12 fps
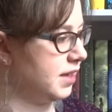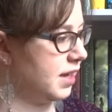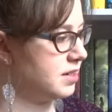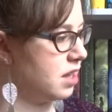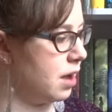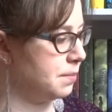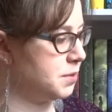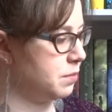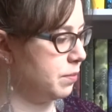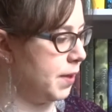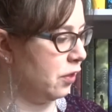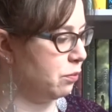Link to
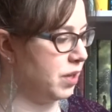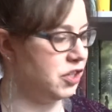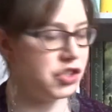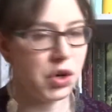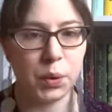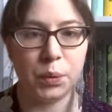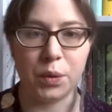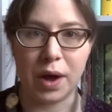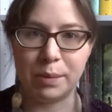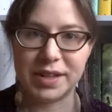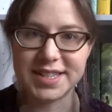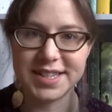Optimum Health by Jo
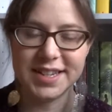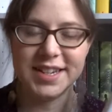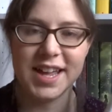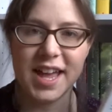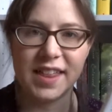Robinson.